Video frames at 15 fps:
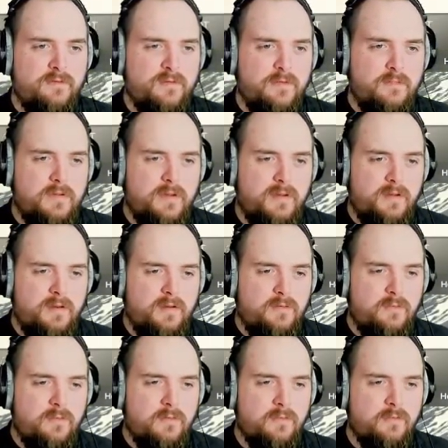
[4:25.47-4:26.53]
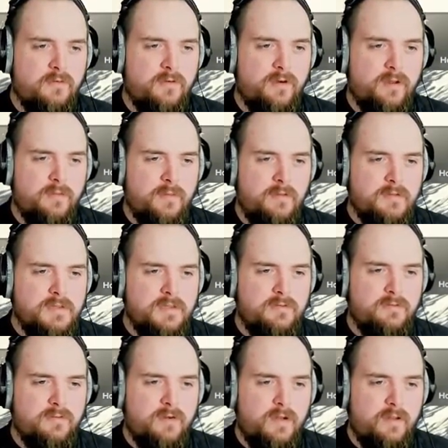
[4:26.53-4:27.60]
We want to put a little bit more on it, maybe to the
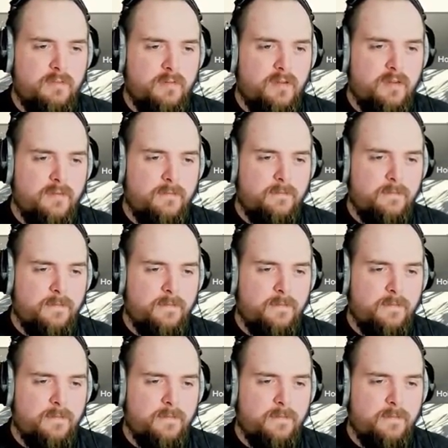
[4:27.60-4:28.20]
right a bit.